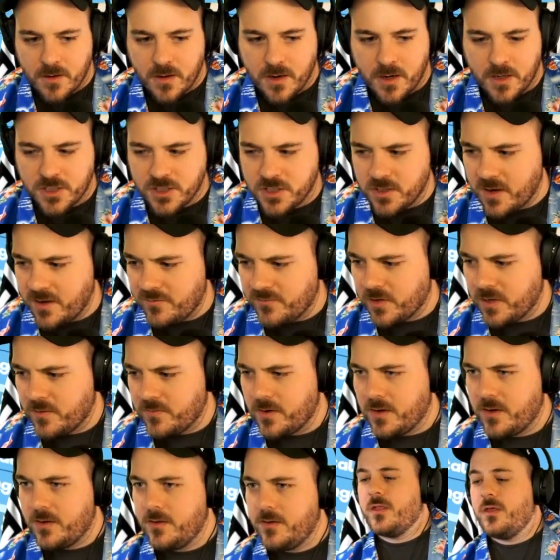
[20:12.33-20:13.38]
All right, sir. Have a good
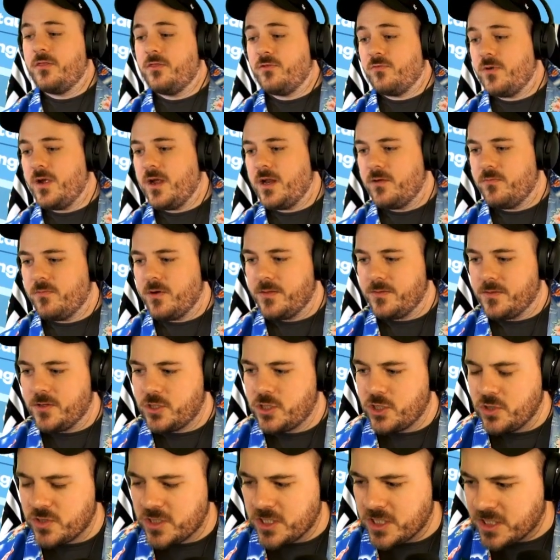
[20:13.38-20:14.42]
one. 381. The
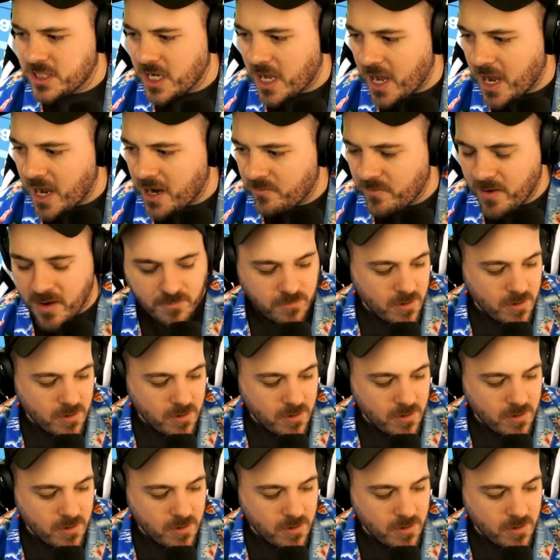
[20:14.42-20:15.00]
juice is highway